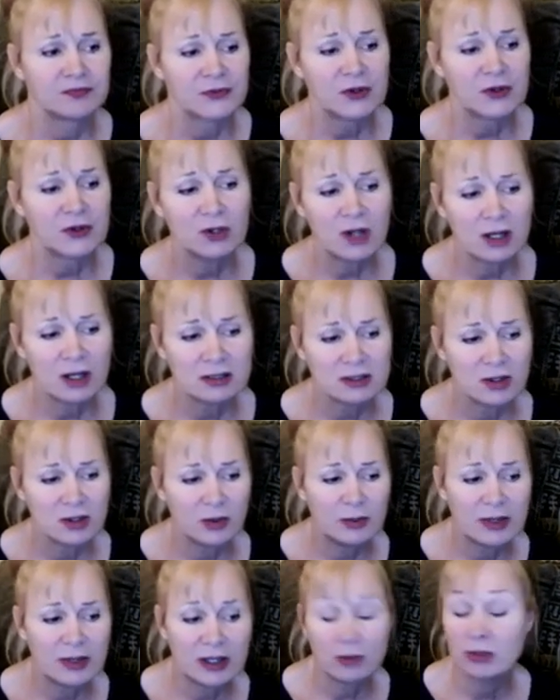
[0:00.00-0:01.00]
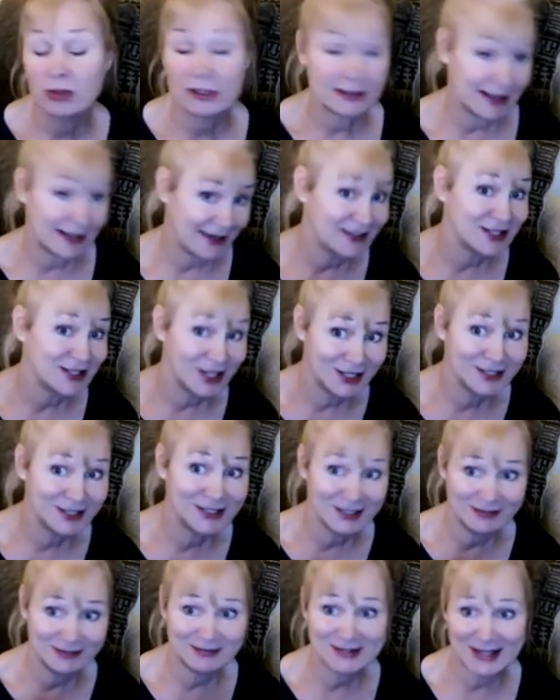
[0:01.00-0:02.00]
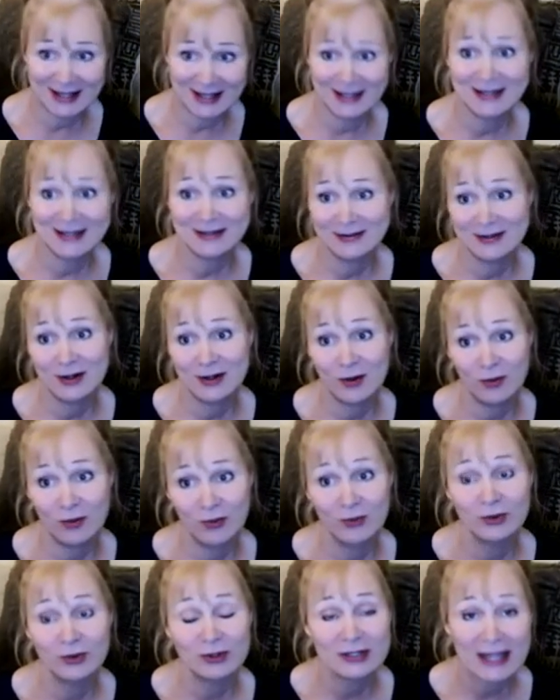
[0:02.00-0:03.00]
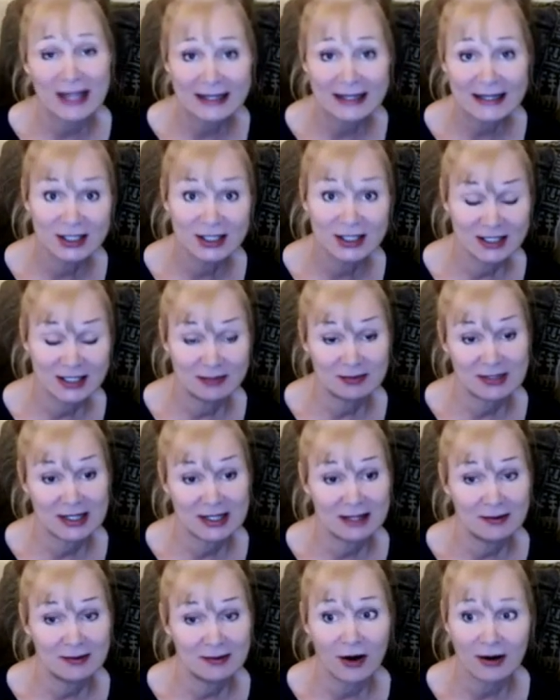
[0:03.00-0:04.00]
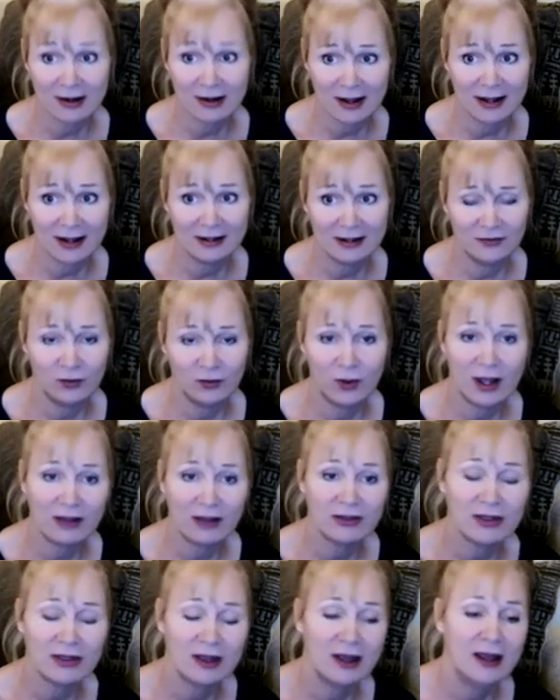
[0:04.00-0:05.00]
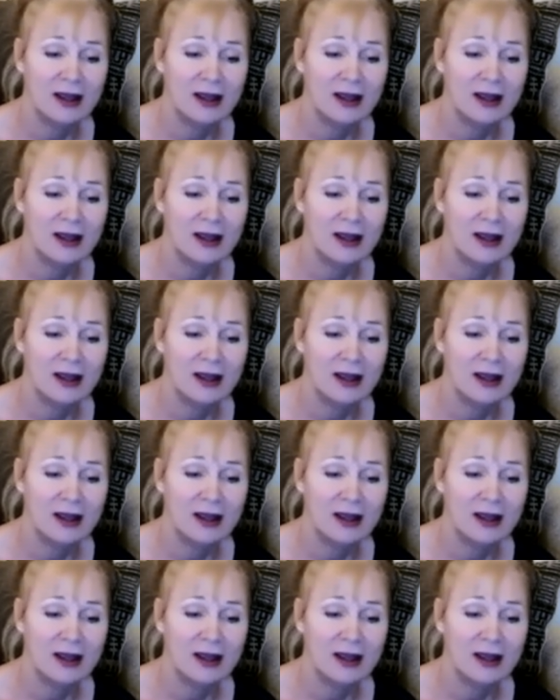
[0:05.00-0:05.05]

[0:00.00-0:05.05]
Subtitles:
could also be relationships, like, relationships are kind of wealth,